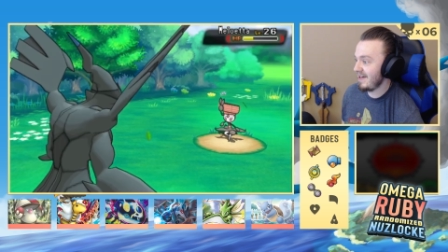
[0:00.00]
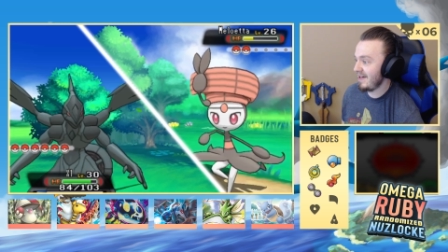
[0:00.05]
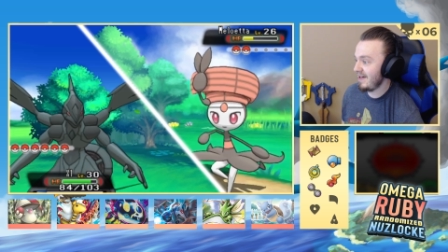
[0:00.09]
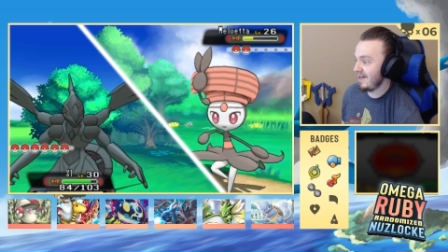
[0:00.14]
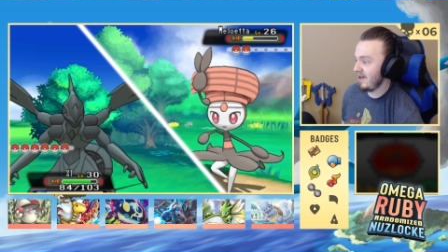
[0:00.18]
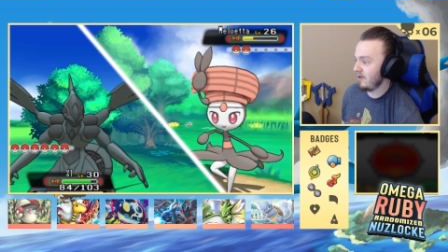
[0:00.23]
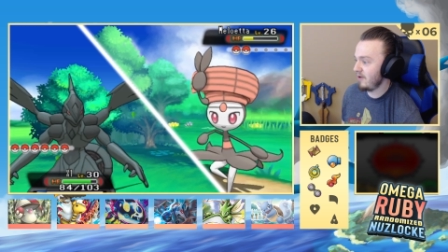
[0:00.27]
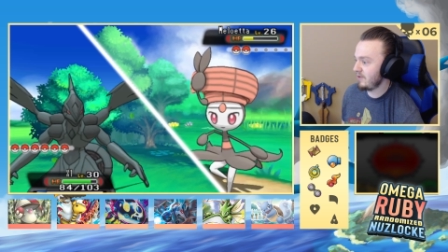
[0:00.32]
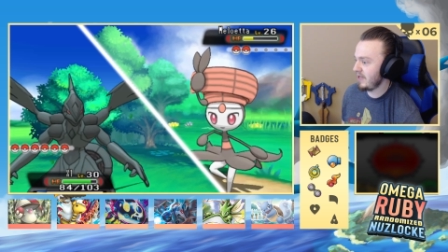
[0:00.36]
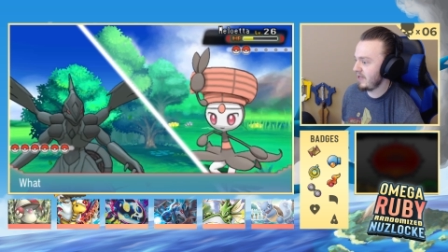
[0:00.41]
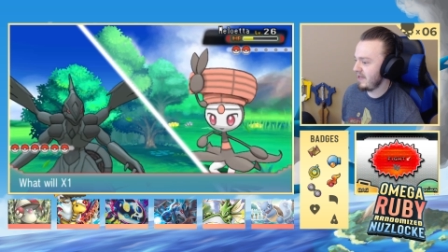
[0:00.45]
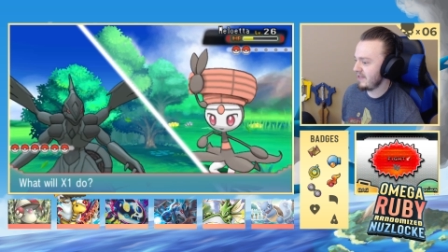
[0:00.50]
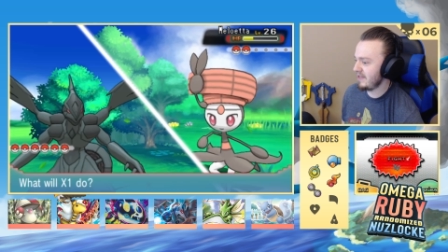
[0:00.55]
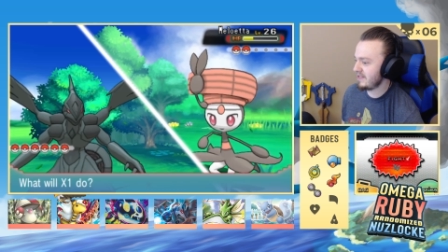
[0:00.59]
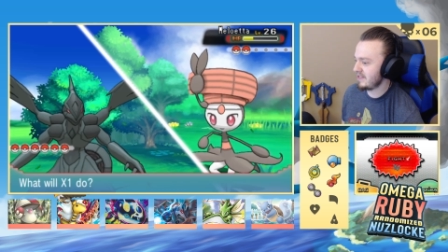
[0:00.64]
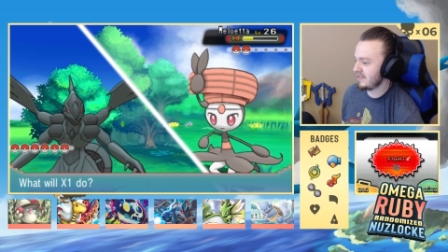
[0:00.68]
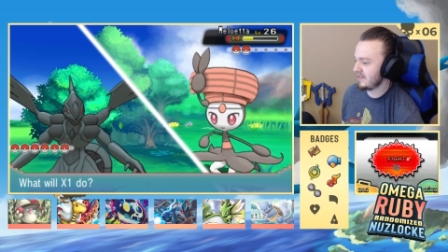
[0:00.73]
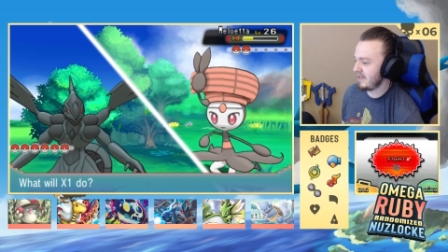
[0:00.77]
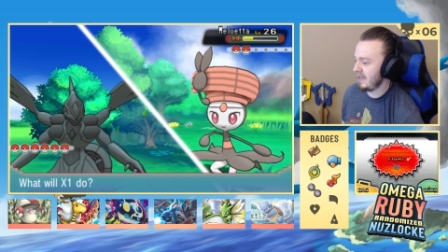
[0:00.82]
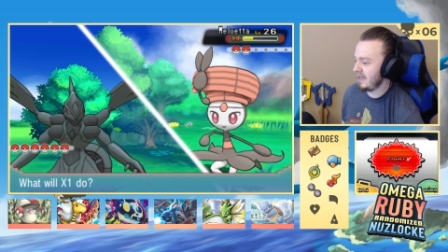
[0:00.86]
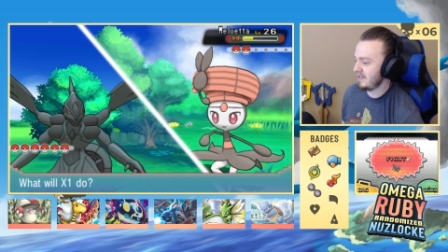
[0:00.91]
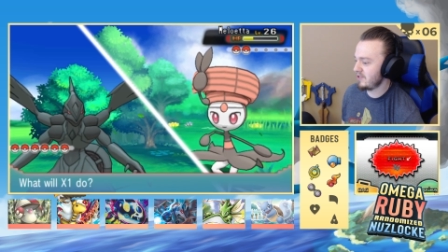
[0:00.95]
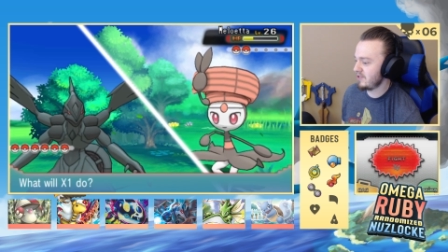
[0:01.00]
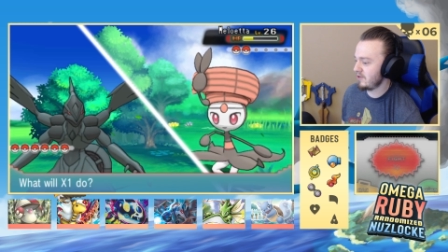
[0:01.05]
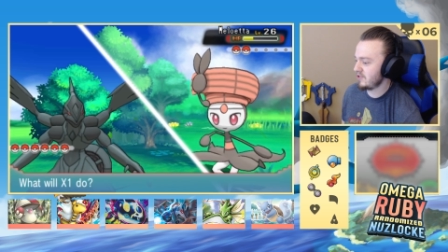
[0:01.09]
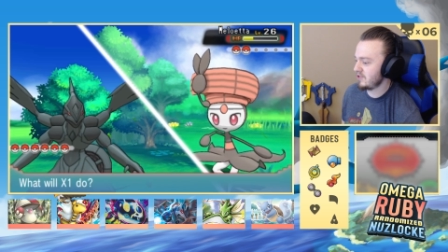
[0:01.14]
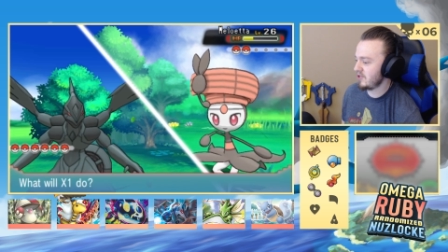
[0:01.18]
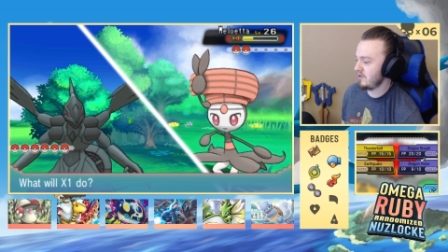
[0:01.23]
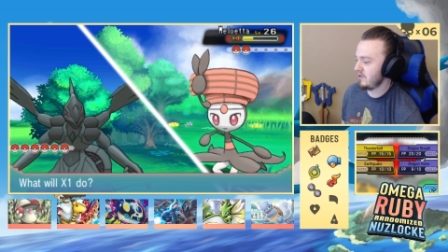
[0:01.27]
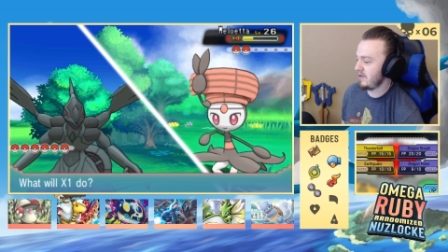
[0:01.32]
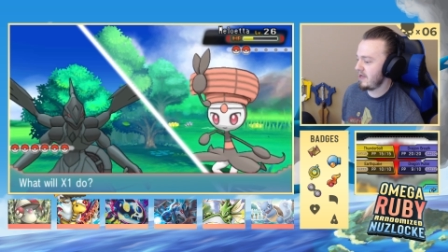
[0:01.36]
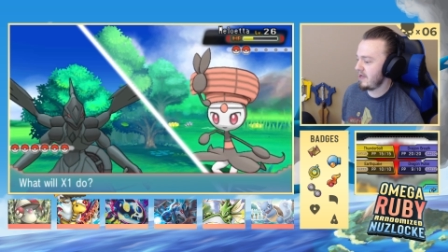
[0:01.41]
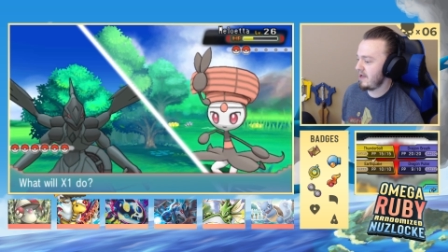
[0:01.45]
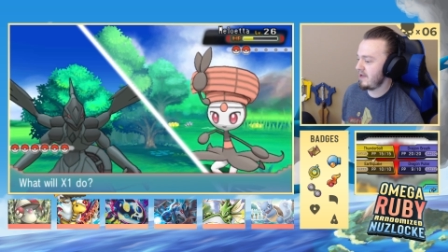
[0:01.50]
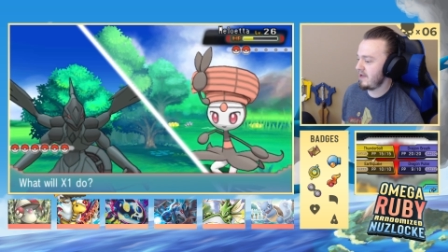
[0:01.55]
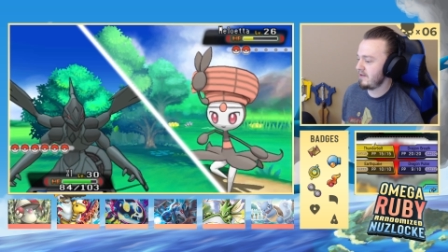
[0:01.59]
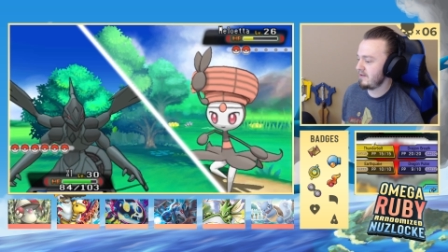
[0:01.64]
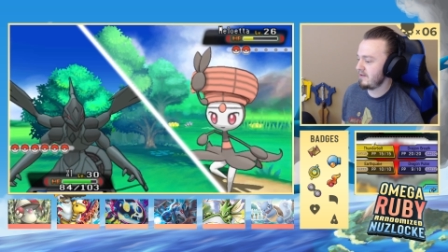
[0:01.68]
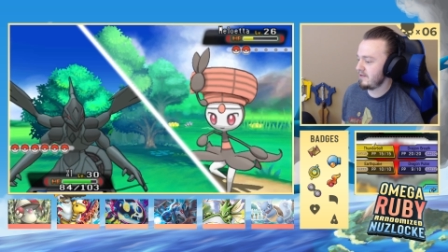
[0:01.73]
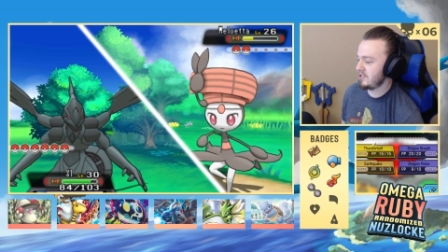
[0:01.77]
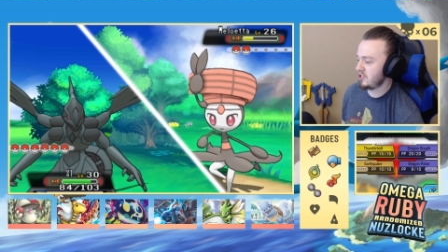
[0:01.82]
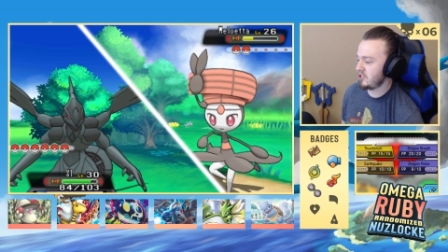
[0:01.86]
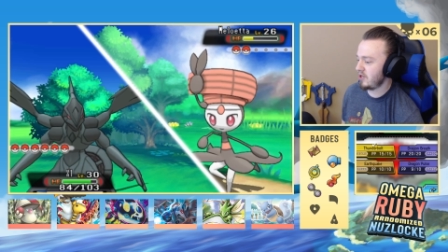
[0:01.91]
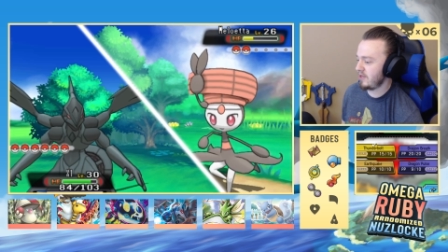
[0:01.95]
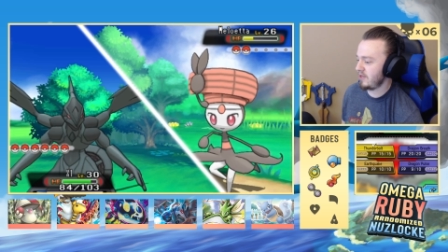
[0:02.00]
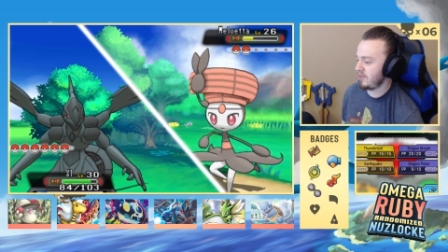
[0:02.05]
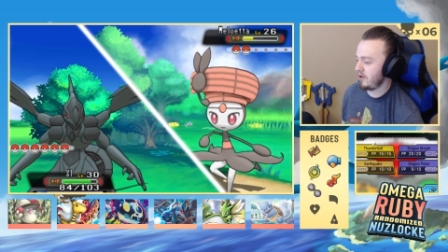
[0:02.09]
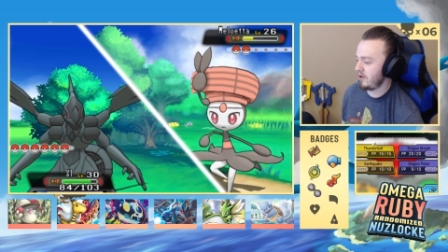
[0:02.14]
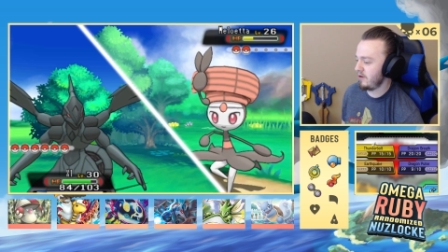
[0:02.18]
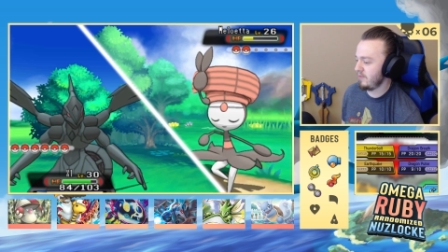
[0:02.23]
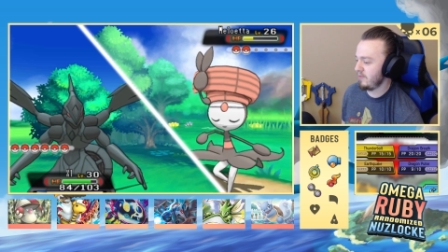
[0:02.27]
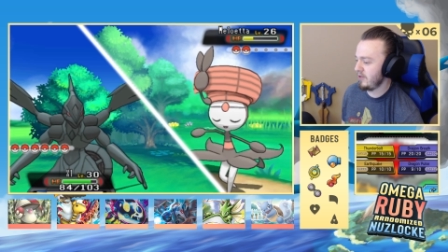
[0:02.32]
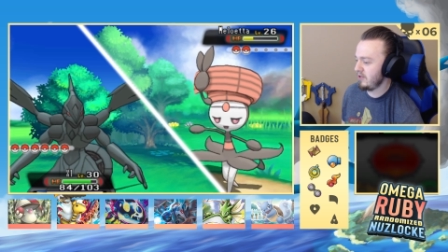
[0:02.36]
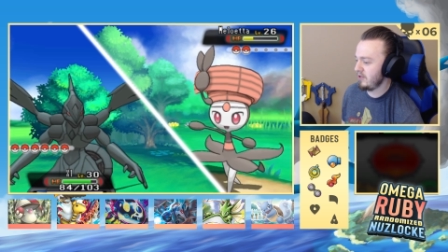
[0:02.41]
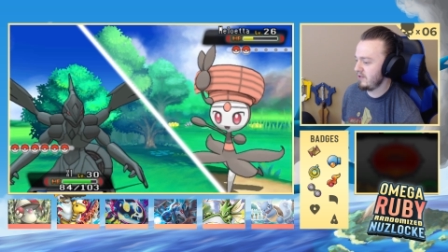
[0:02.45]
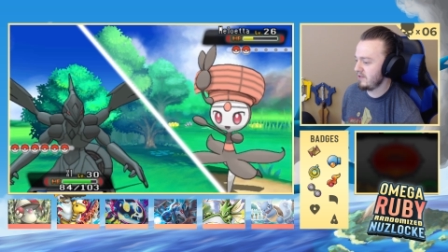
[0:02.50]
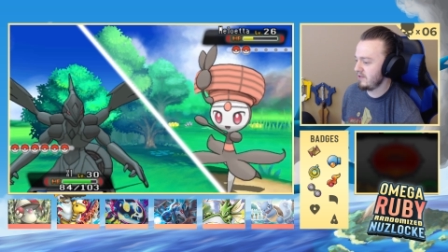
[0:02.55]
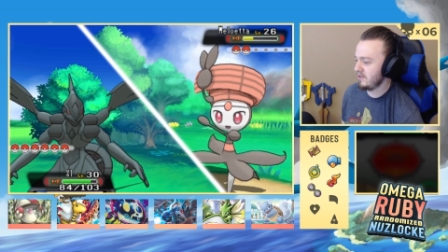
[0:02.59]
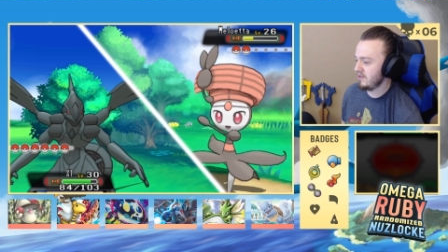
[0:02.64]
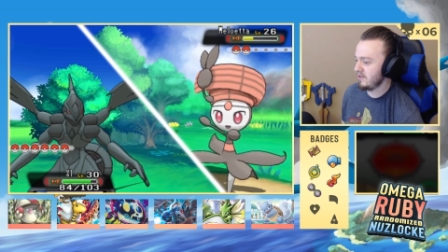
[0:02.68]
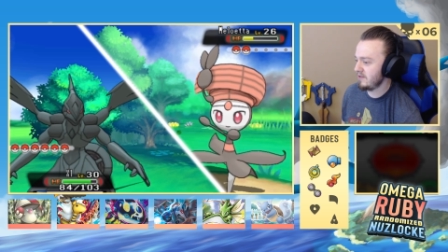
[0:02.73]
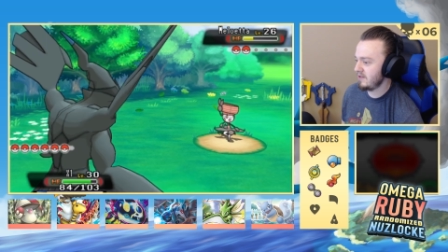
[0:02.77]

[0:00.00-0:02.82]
Okay, that's also not... Let's try Thunderbolt.